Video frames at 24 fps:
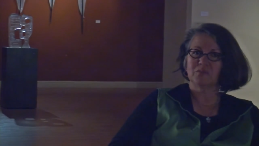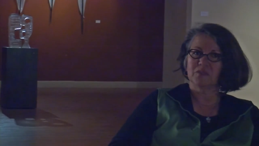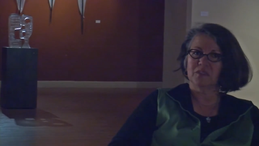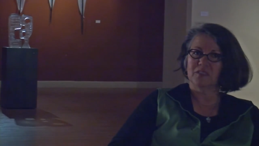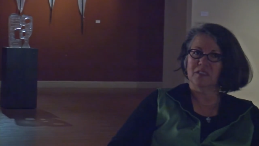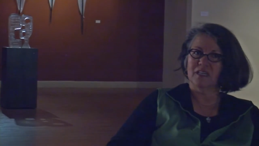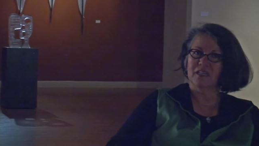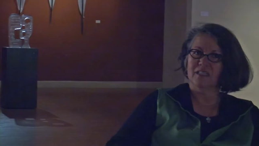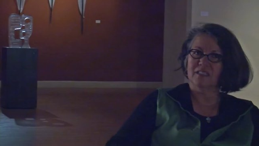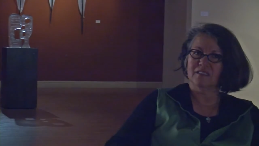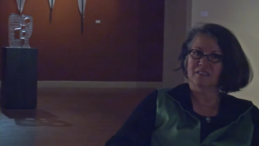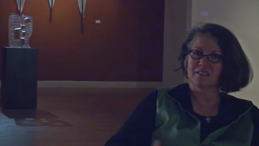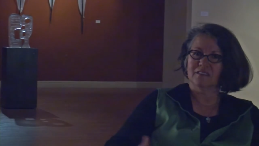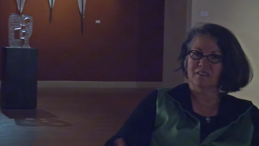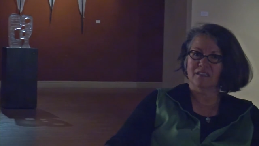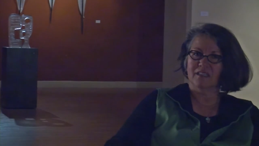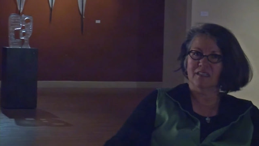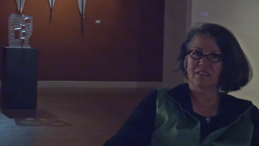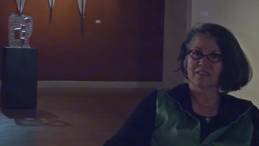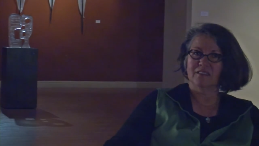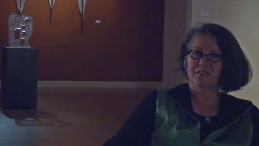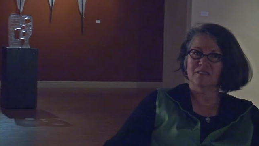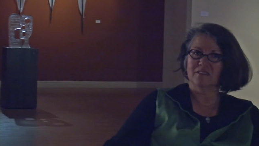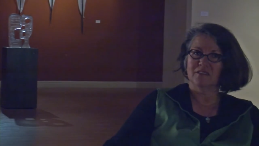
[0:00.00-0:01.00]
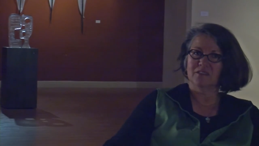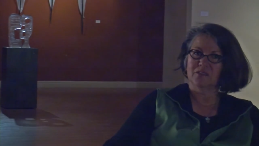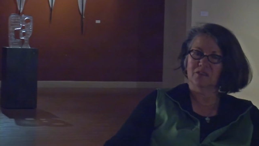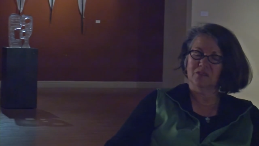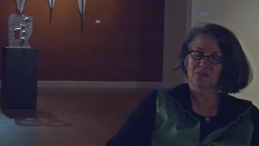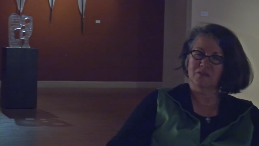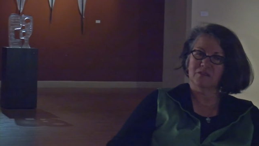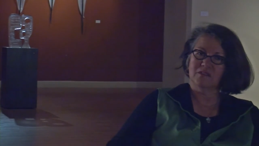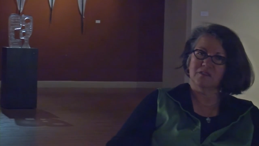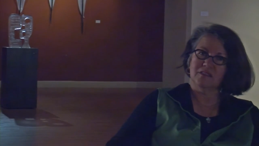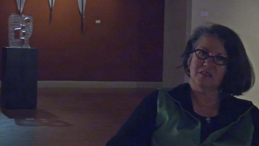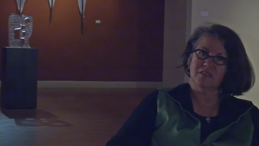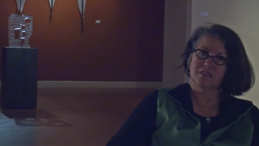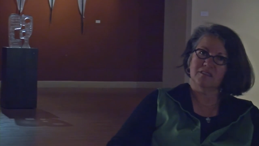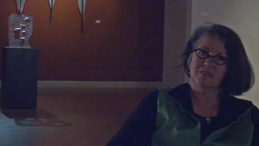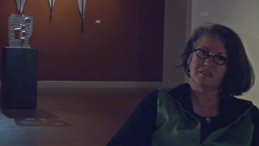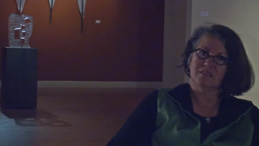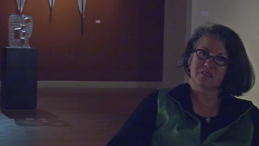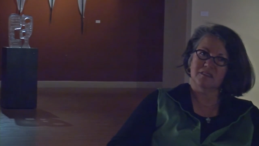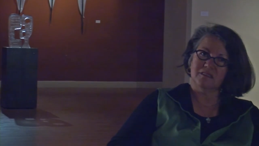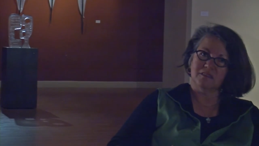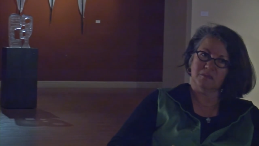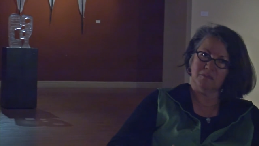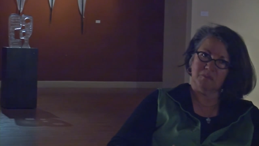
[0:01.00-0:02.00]
what I decided to use as
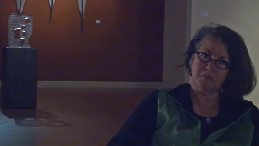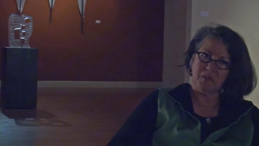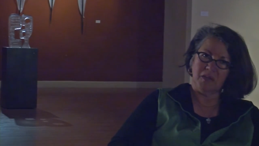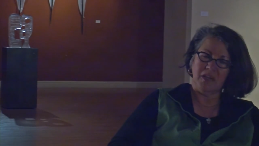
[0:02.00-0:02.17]
this